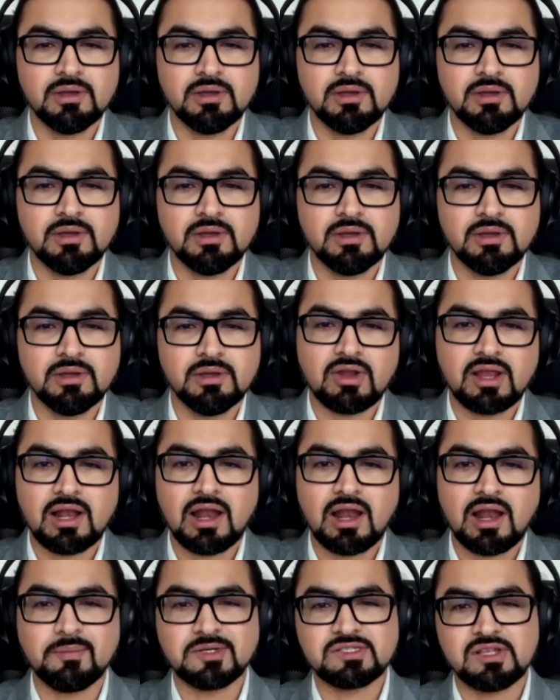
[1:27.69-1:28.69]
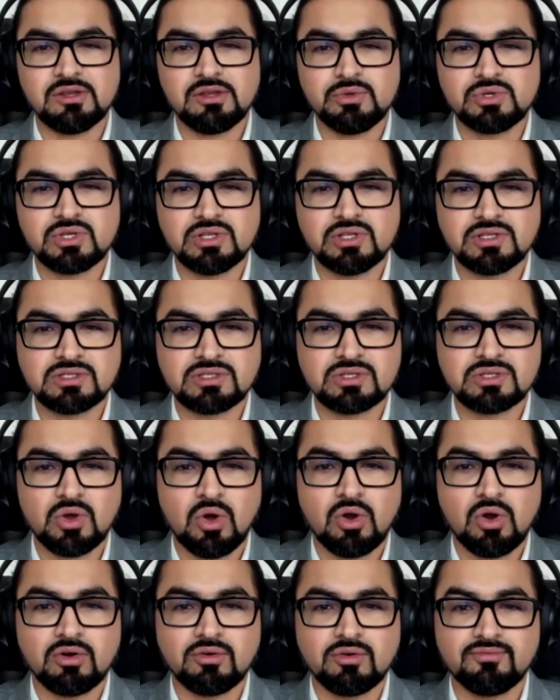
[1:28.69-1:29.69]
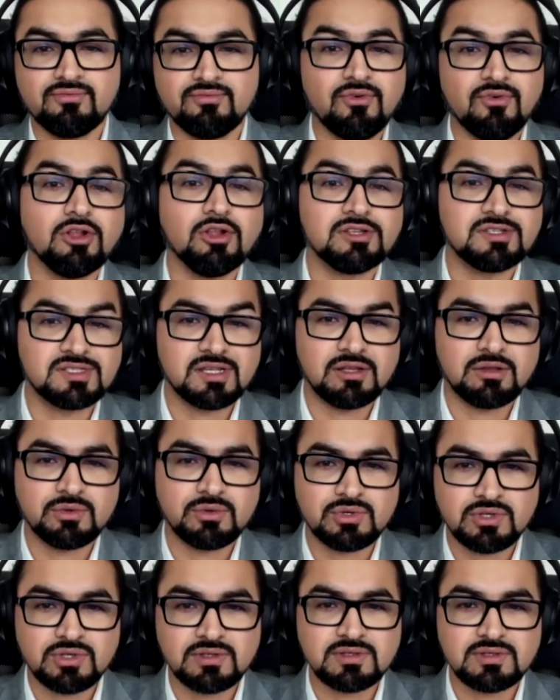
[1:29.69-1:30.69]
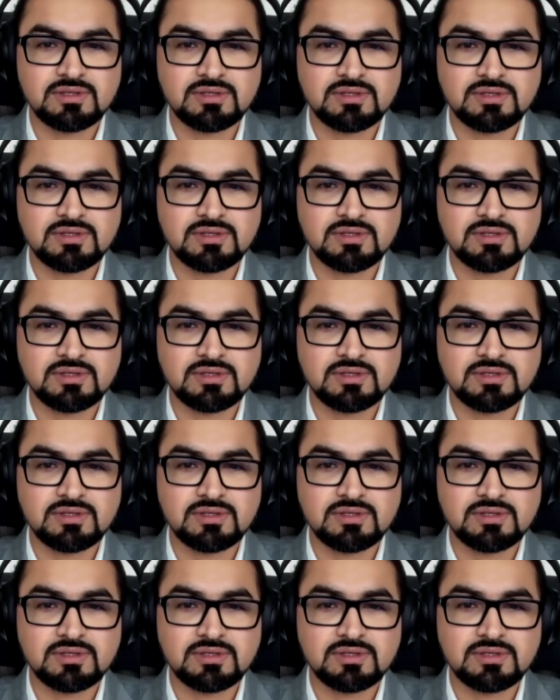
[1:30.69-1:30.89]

covering climate solutions or false solutions.